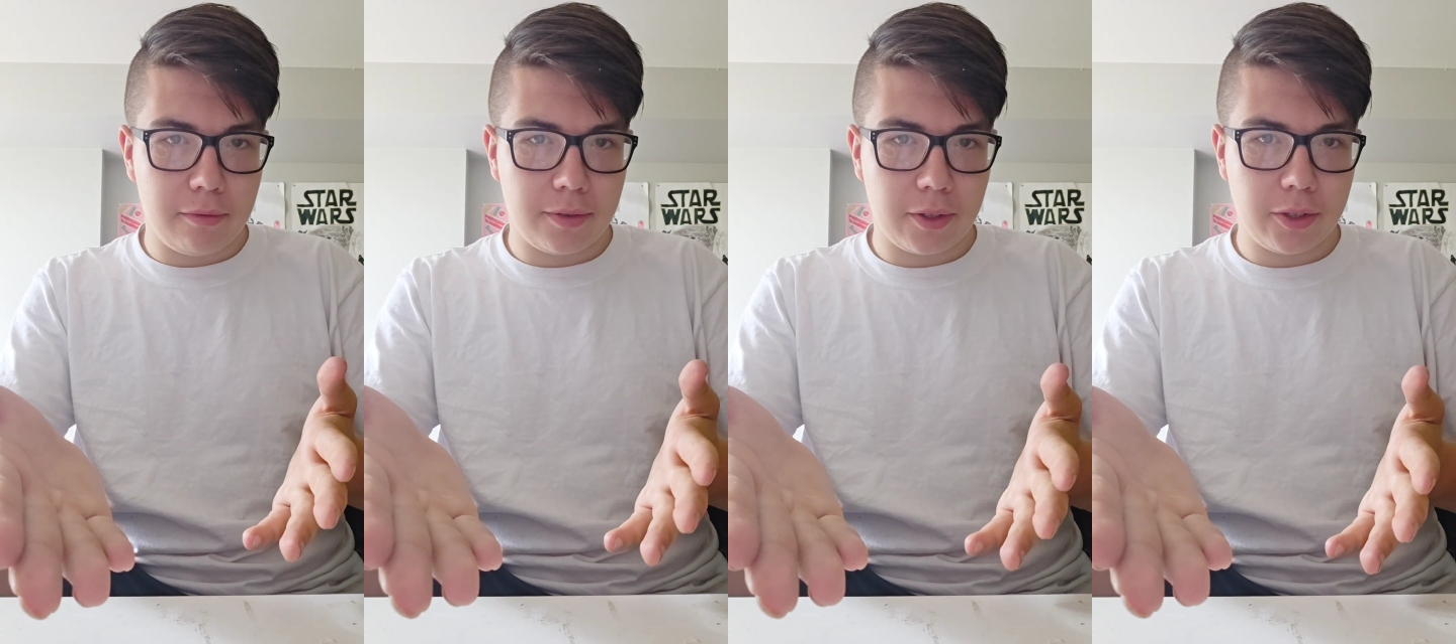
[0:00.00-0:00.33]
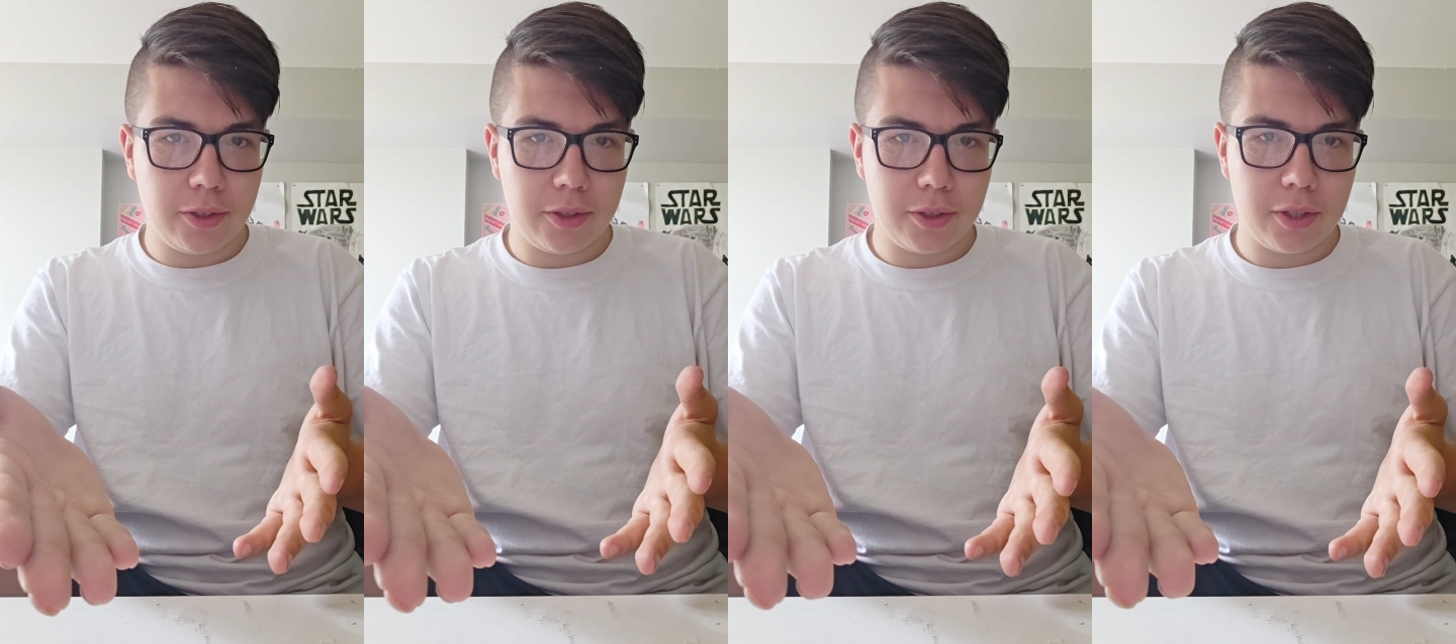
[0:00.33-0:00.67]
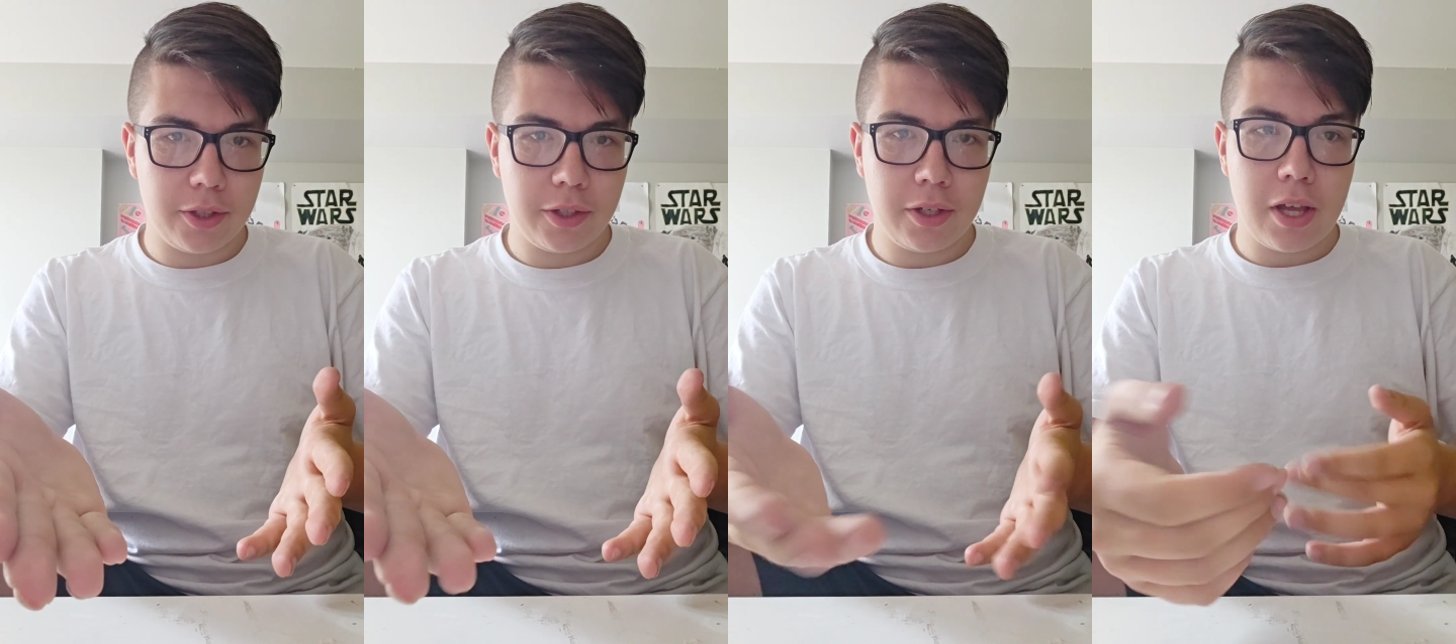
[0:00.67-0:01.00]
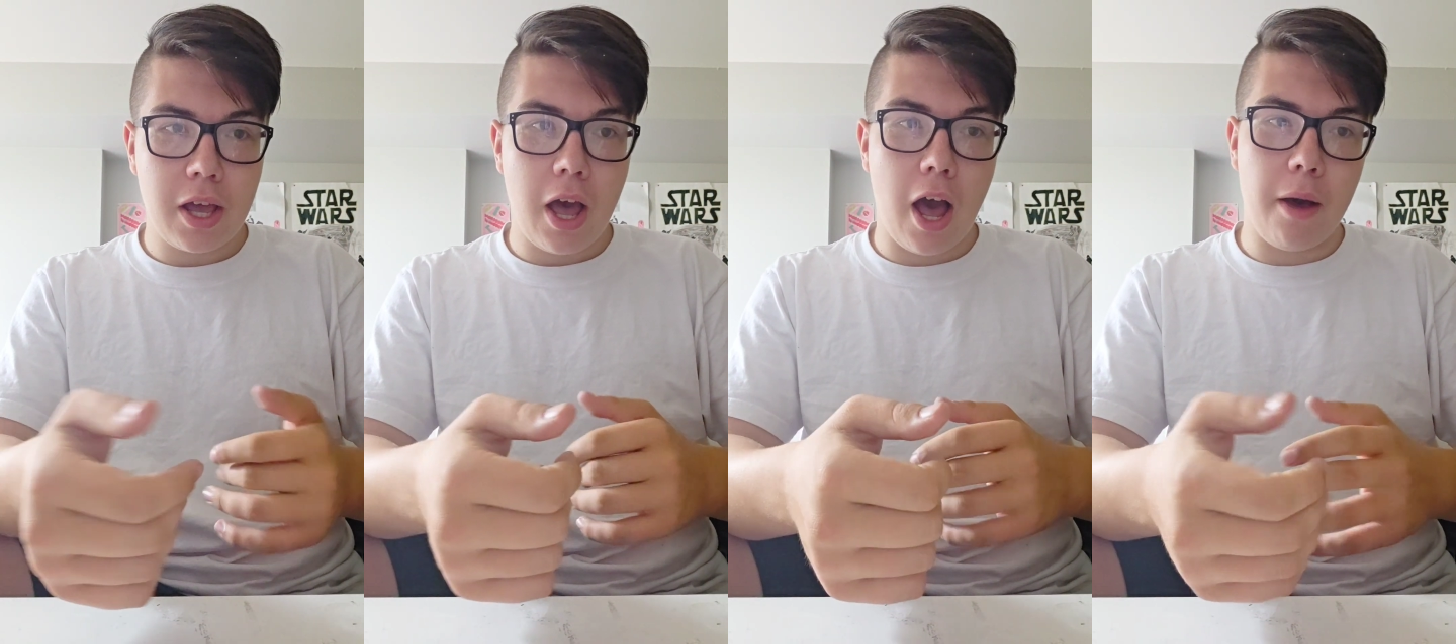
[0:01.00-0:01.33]
first,
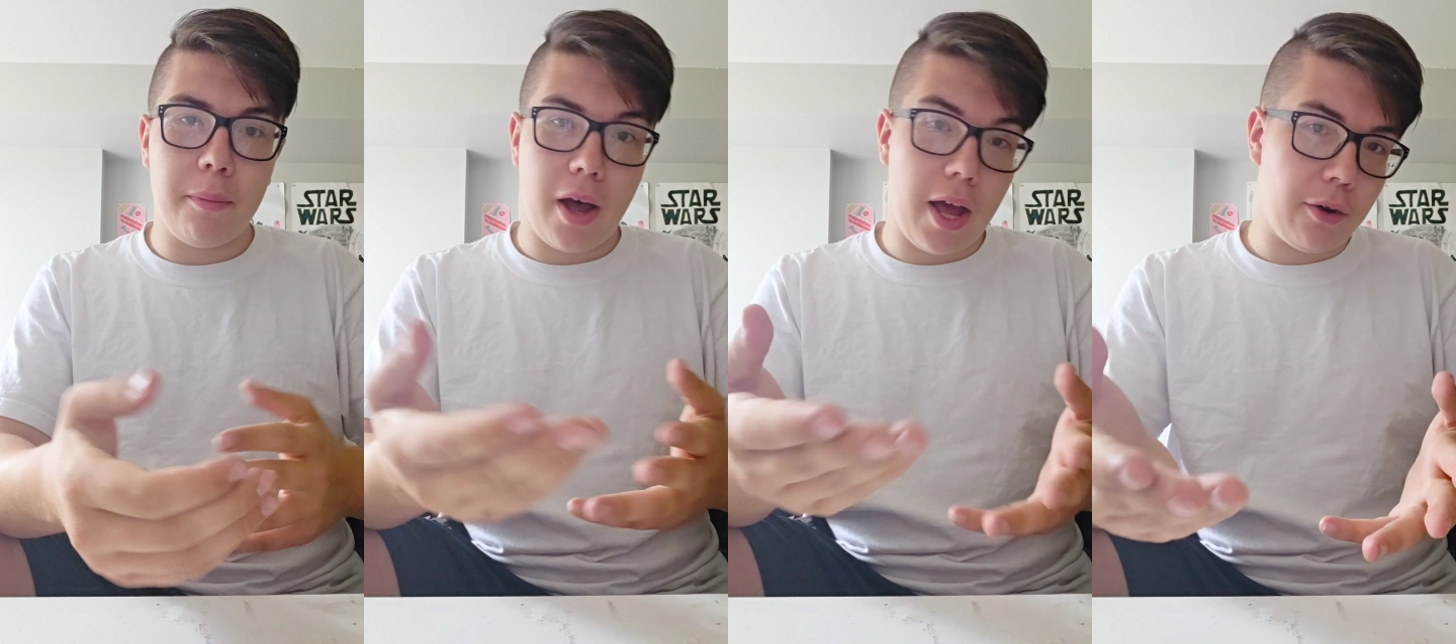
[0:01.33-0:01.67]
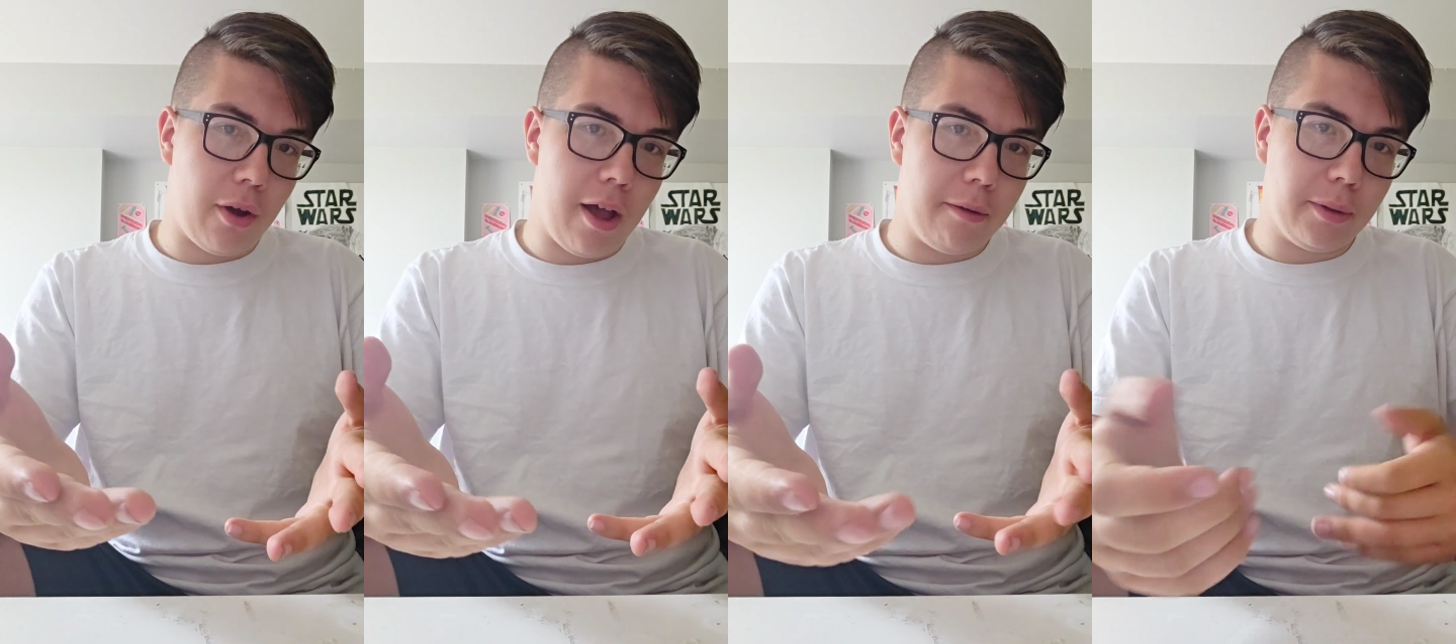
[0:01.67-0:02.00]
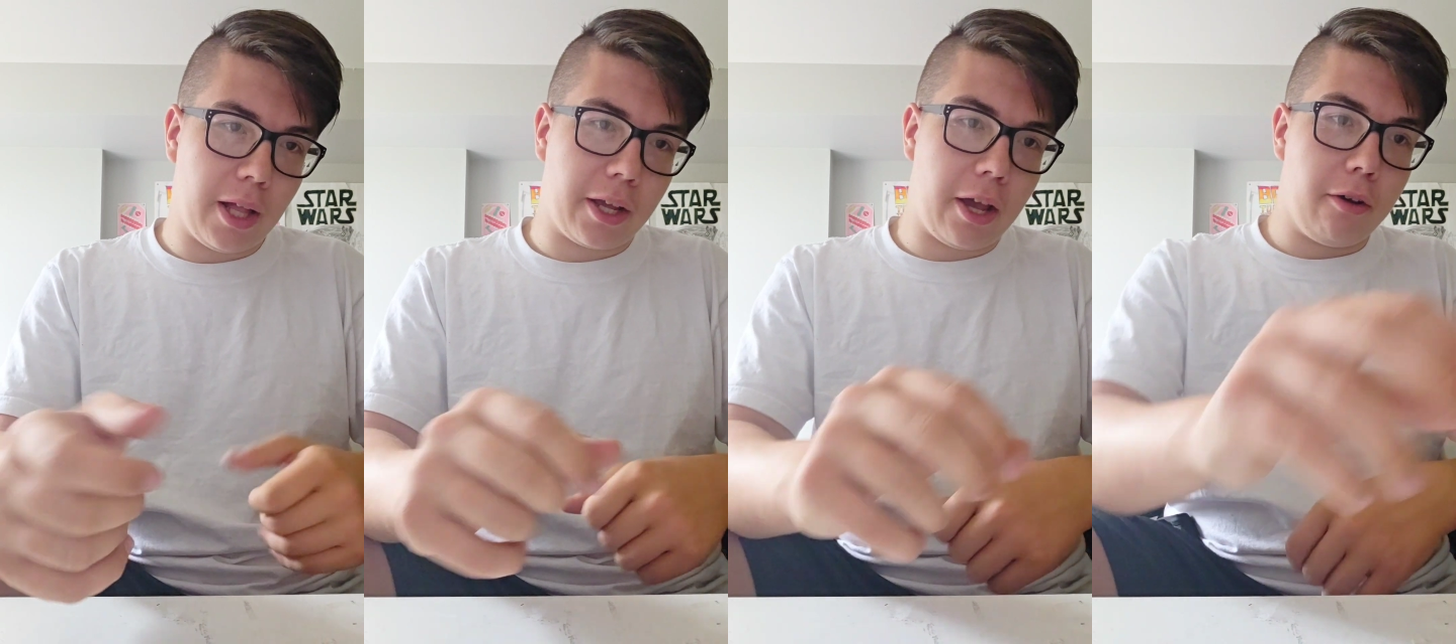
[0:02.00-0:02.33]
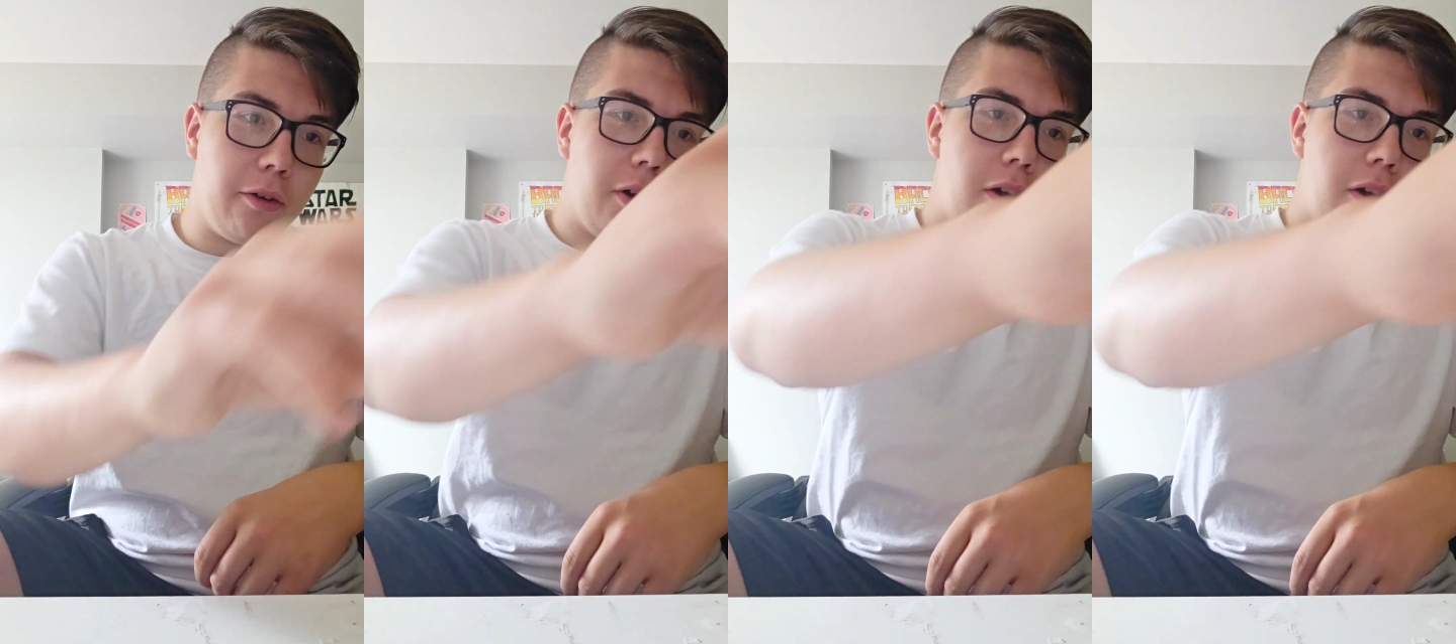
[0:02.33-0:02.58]
but I don't have Blackout.